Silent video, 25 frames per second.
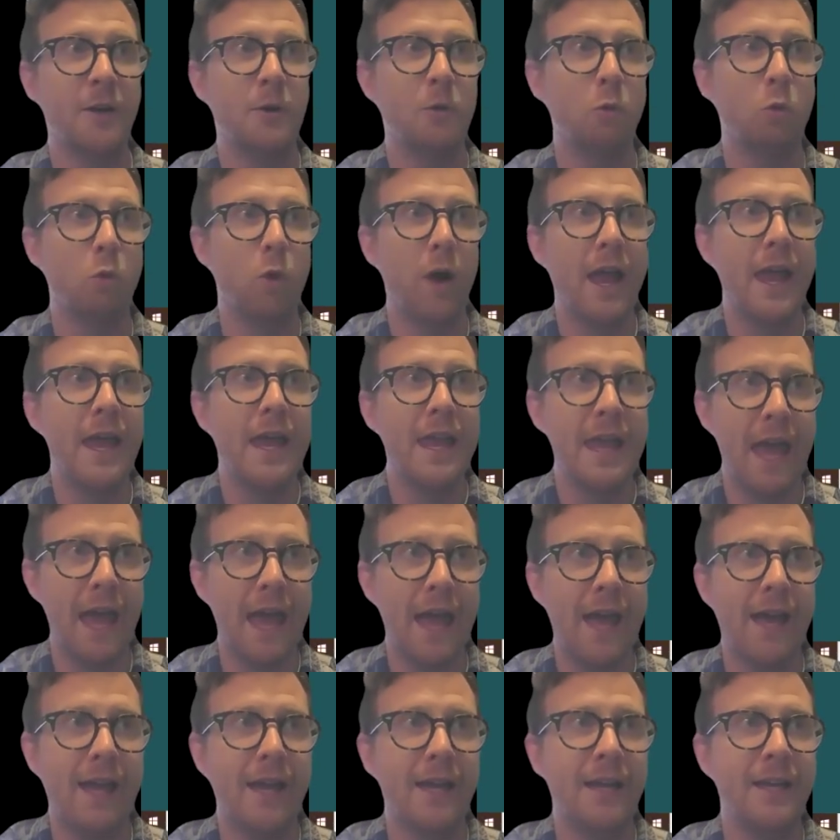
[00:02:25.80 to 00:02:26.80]
Way
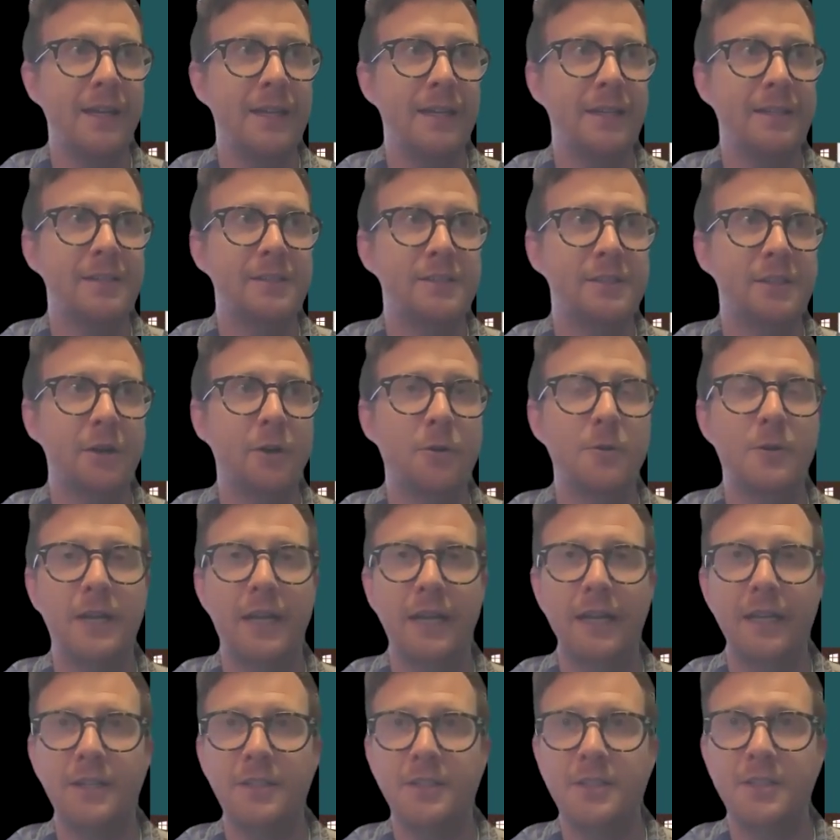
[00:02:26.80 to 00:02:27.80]
A is going
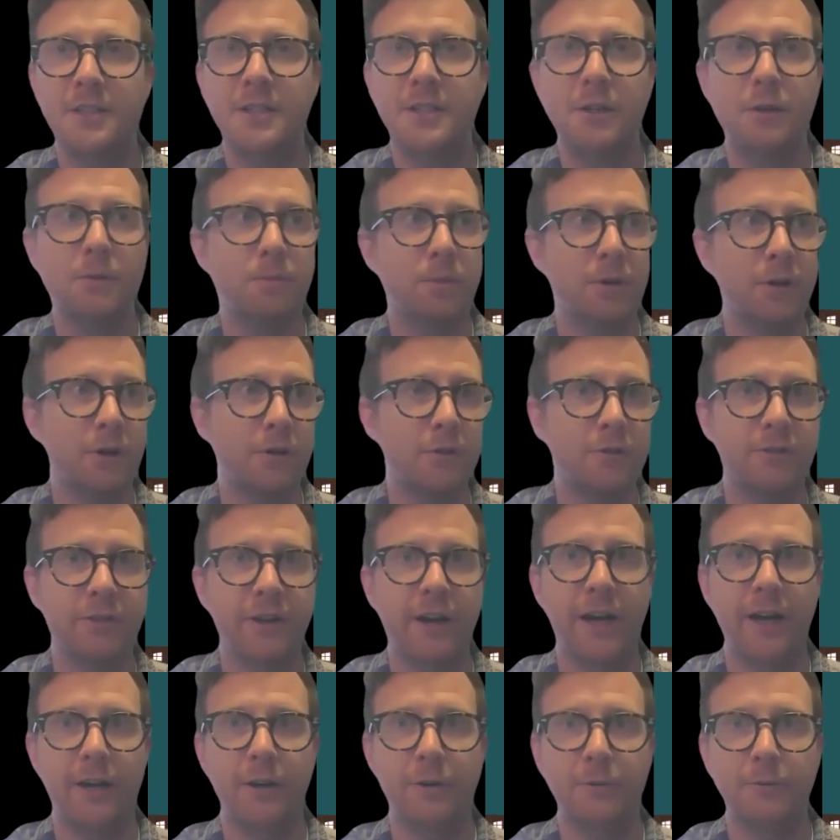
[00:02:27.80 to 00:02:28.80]
into your
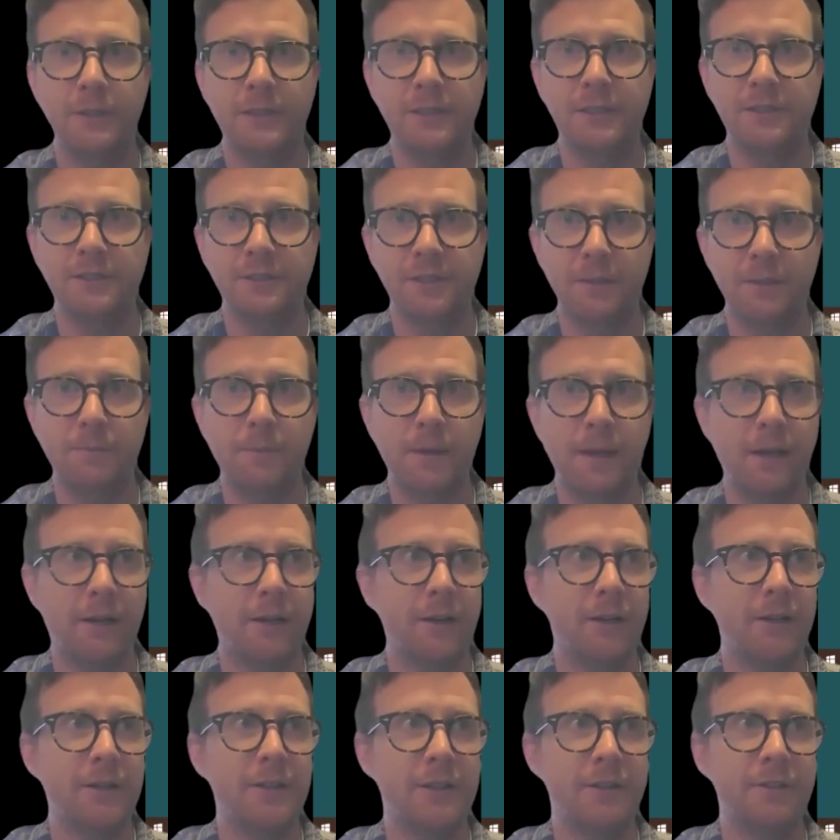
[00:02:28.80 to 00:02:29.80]
profile, which is up
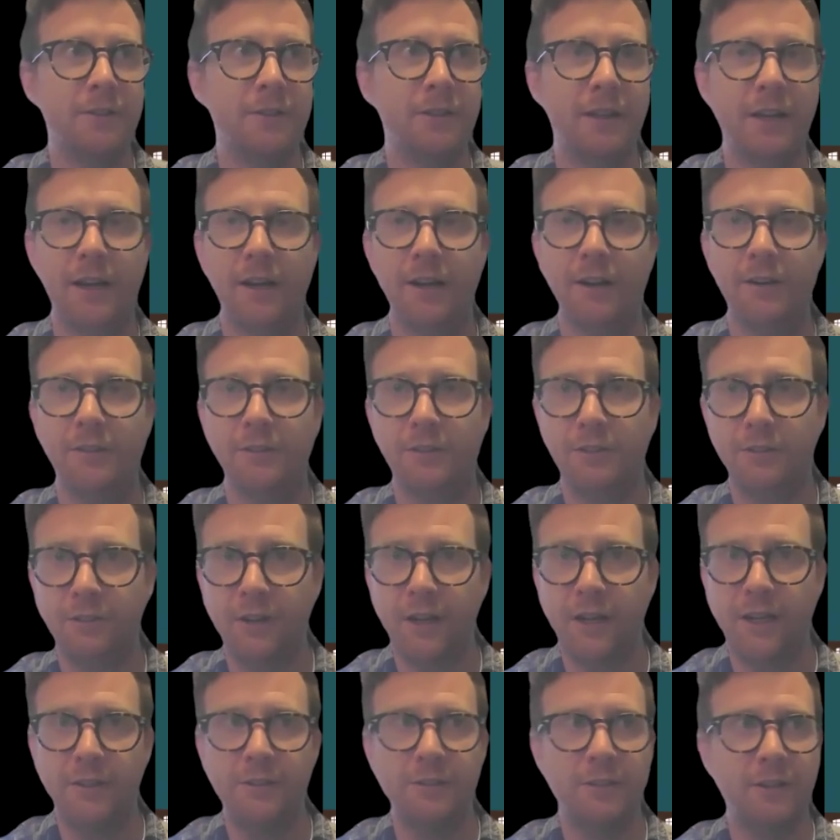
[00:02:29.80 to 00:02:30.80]
here. You see Aaron's
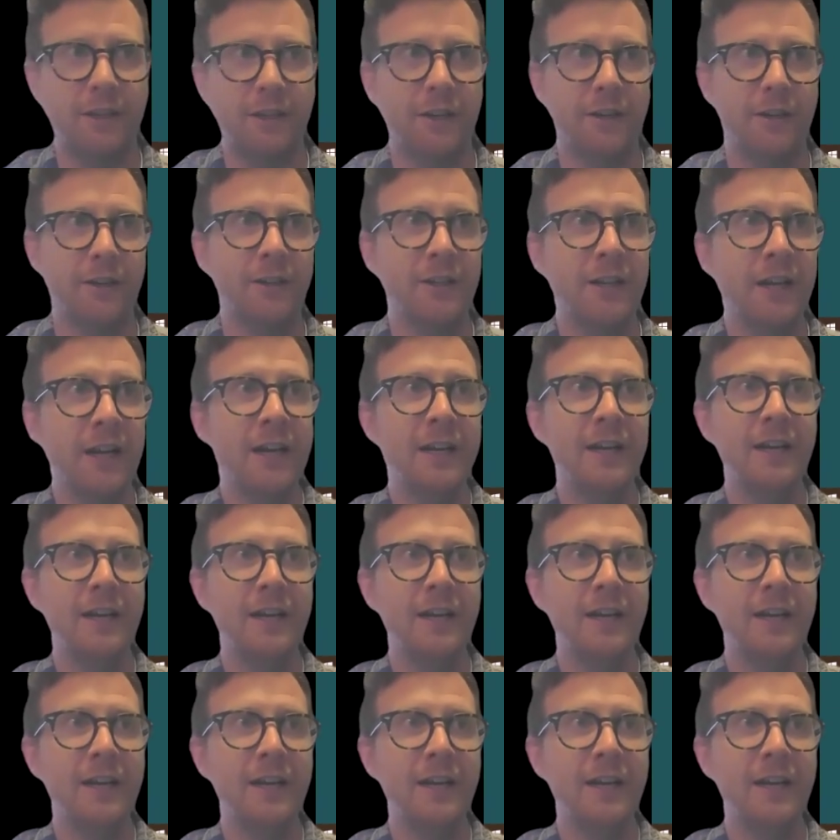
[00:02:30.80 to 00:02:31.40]
face here.